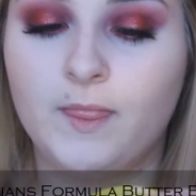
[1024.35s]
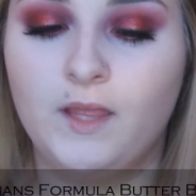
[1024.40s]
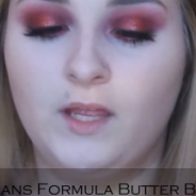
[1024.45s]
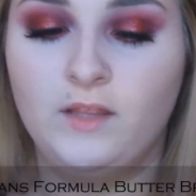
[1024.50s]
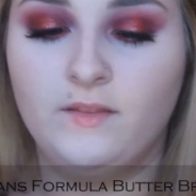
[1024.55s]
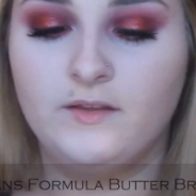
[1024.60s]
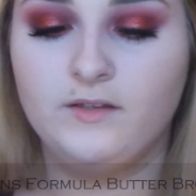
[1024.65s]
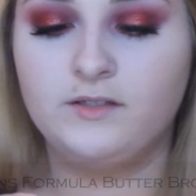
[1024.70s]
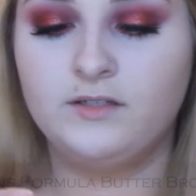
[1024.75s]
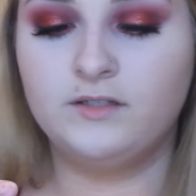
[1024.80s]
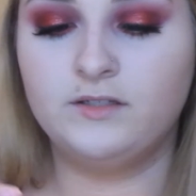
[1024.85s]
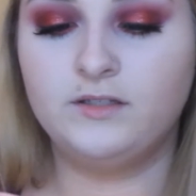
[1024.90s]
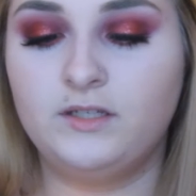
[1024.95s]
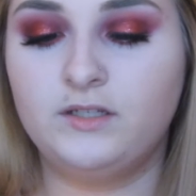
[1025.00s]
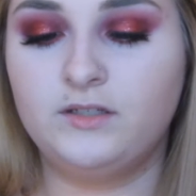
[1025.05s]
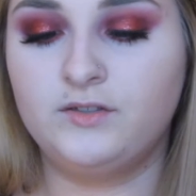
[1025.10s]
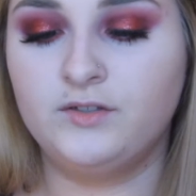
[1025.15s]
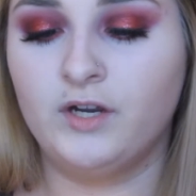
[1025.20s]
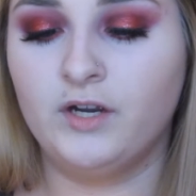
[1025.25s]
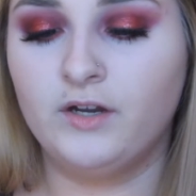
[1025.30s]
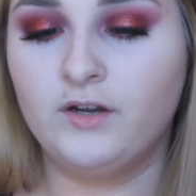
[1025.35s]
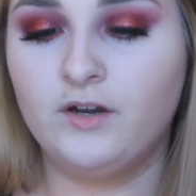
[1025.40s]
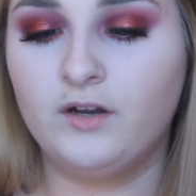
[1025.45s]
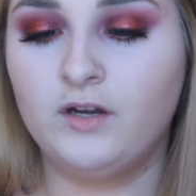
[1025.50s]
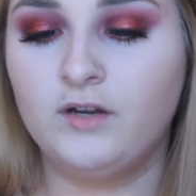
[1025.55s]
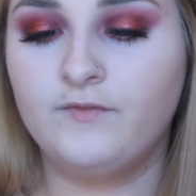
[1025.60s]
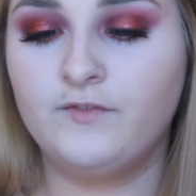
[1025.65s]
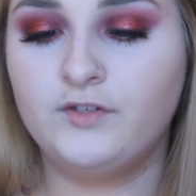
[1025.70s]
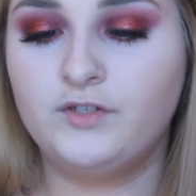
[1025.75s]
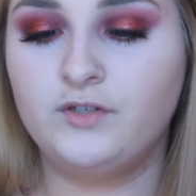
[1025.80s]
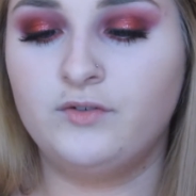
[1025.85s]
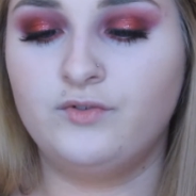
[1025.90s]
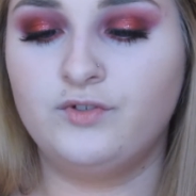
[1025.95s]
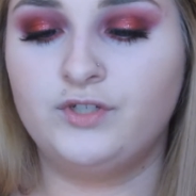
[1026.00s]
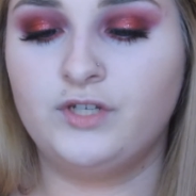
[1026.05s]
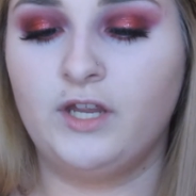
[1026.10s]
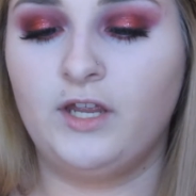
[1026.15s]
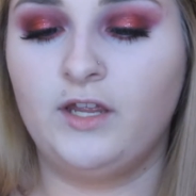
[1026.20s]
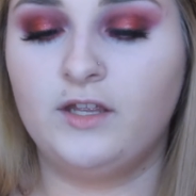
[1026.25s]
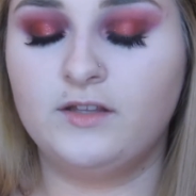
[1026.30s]
And this is darker of the two
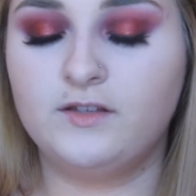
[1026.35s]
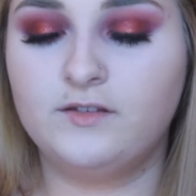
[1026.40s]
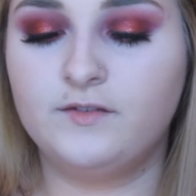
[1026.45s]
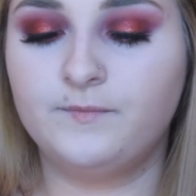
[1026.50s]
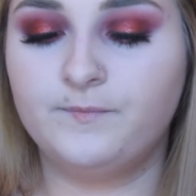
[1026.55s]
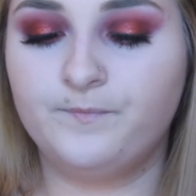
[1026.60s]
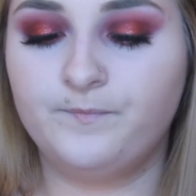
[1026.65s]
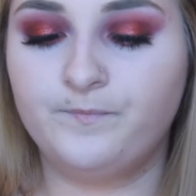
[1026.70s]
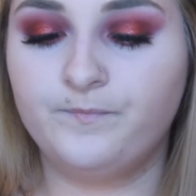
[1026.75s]
shades.